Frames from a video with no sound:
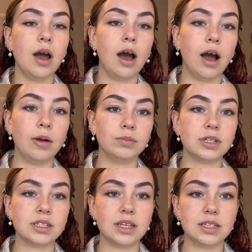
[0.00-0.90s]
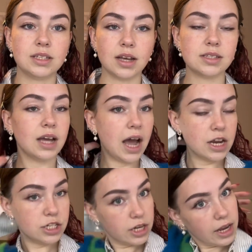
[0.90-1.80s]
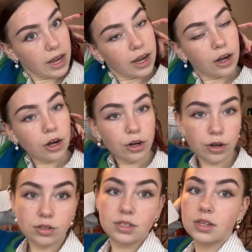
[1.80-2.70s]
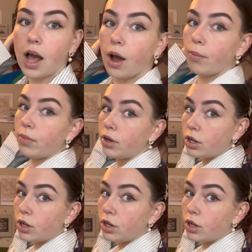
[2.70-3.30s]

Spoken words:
because this does actually include some